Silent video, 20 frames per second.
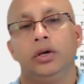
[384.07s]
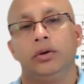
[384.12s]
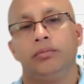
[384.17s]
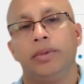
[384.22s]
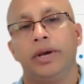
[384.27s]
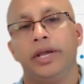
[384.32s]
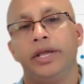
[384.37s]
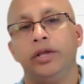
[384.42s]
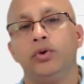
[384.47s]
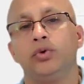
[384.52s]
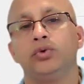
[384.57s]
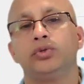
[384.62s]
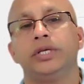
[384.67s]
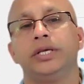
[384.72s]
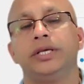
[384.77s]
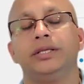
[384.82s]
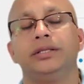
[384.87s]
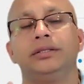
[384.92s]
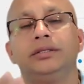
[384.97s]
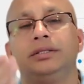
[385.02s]
By
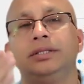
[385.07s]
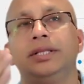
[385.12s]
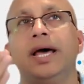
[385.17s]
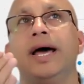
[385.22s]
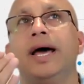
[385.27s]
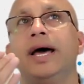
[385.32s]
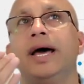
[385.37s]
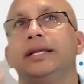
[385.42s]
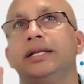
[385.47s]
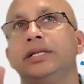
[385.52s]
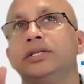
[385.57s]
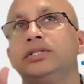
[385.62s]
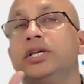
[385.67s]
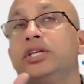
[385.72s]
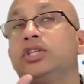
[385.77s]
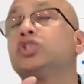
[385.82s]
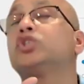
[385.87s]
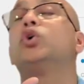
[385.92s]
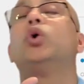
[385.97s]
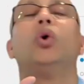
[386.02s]
using that, it's
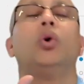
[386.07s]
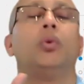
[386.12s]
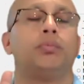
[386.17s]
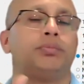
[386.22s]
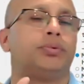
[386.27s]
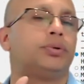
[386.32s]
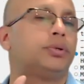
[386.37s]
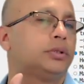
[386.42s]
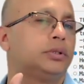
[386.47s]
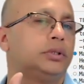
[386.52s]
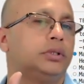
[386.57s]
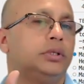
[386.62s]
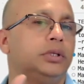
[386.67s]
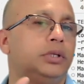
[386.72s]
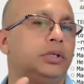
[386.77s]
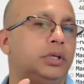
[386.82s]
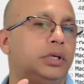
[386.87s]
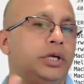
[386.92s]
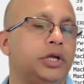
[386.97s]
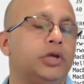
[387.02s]
a scope.
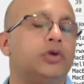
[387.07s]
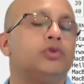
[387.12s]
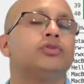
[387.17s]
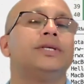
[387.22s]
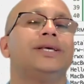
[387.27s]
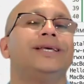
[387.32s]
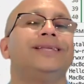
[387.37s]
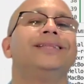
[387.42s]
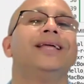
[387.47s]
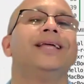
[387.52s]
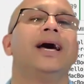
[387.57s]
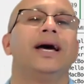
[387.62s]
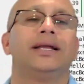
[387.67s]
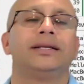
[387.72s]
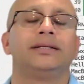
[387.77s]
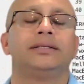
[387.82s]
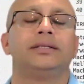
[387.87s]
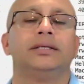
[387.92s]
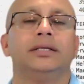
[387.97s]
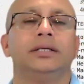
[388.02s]
Using
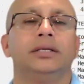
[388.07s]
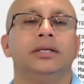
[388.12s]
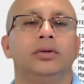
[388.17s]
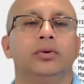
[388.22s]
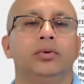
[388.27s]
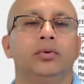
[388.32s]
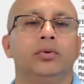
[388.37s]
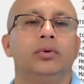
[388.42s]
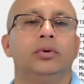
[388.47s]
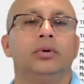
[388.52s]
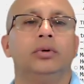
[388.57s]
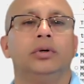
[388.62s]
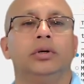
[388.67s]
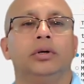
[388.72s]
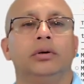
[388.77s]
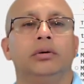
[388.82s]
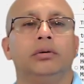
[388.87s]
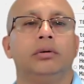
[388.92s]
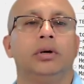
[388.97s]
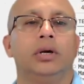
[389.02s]
that,
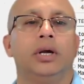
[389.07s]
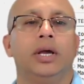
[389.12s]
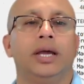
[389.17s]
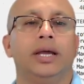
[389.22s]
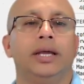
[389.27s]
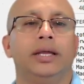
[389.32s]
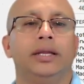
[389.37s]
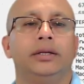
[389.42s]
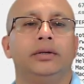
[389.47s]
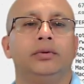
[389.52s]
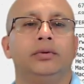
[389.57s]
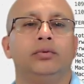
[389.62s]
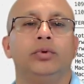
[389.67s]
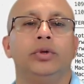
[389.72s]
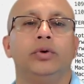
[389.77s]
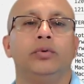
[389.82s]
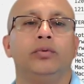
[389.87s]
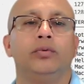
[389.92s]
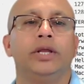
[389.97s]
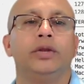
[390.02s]
and
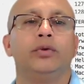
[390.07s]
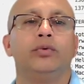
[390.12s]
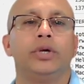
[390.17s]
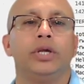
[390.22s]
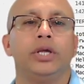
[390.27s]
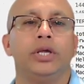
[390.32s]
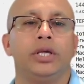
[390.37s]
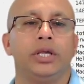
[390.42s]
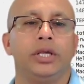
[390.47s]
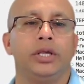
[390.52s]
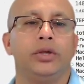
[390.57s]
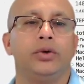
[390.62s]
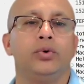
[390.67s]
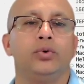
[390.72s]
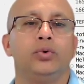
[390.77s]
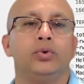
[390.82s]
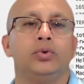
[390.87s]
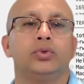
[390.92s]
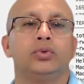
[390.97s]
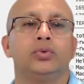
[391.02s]
when we
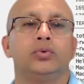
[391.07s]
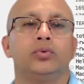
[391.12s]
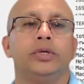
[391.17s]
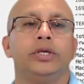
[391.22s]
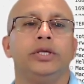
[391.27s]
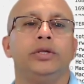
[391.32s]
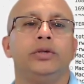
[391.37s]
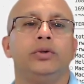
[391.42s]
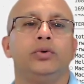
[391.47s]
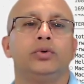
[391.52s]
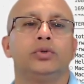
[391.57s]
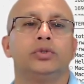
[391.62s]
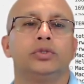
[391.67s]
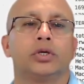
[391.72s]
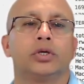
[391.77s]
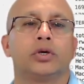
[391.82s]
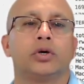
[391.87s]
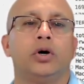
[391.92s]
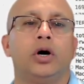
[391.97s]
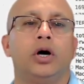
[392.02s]
use
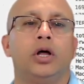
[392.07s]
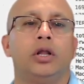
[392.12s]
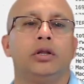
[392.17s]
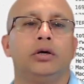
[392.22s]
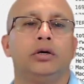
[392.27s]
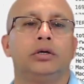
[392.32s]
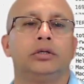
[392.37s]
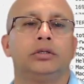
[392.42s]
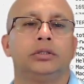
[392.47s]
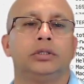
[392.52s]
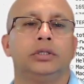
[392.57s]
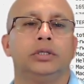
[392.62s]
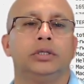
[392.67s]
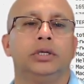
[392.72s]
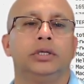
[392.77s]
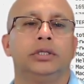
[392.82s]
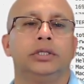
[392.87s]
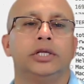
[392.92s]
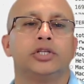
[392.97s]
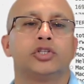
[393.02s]
a colon,
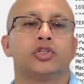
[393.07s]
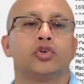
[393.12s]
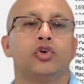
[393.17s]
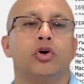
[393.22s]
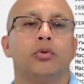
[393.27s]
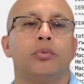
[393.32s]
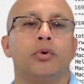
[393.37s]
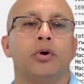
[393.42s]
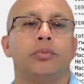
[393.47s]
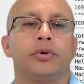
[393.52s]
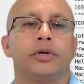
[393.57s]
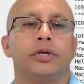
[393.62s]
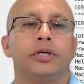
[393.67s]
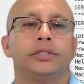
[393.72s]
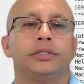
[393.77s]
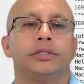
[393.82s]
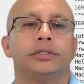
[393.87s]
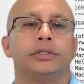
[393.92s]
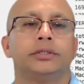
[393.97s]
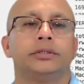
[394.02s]
the scope
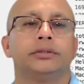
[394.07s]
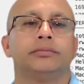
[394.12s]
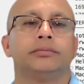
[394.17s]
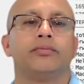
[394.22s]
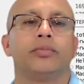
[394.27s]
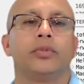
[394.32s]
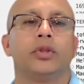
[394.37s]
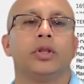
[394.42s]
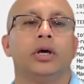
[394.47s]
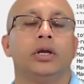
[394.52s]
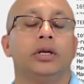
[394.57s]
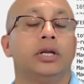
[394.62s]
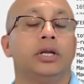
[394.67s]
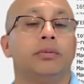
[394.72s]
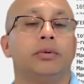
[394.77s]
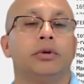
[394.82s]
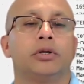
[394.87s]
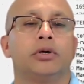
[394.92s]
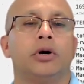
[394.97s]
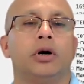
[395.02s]
operator, a
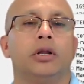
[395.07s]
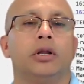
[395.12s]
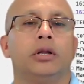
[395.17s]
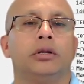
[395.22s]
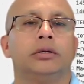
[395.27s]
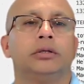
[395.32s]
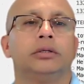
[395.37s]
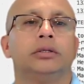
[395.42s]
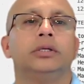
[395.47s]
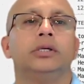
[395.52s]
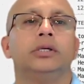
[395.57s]
double colon.